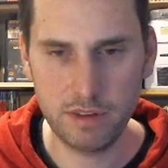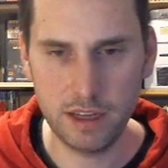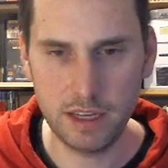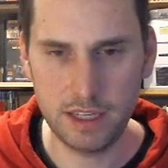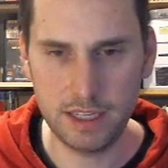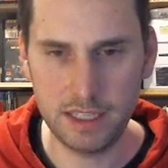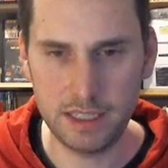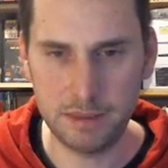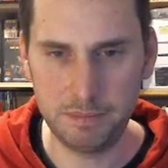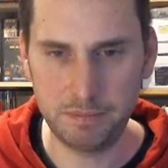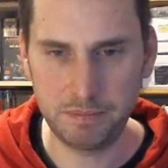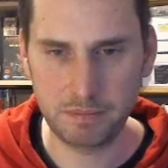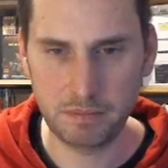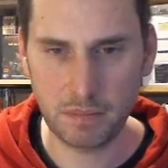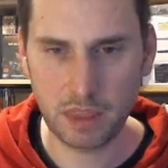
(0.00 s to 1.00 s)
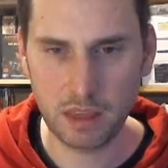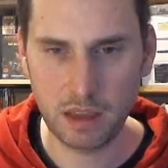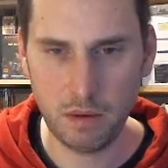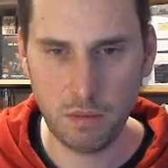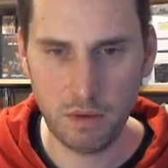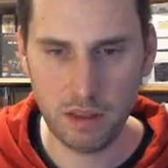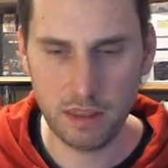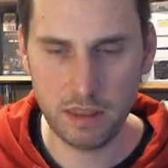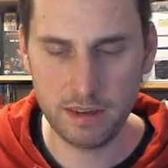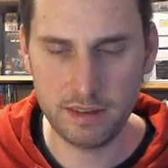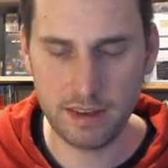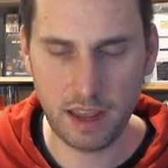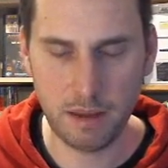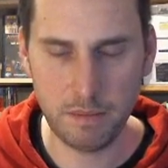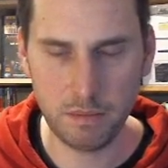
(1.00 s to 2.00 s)
the
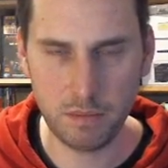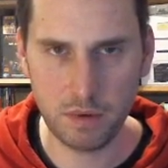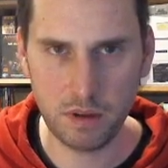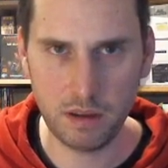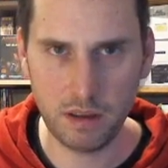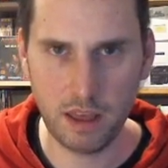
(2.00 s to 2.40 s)
same